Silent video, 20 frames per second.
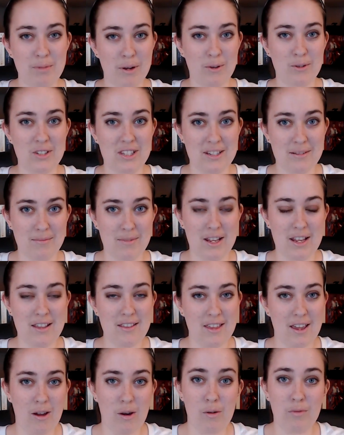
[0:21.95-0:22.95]
posed to me
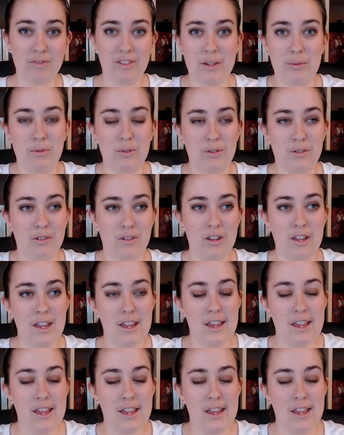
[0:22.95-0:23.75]
that hopefully will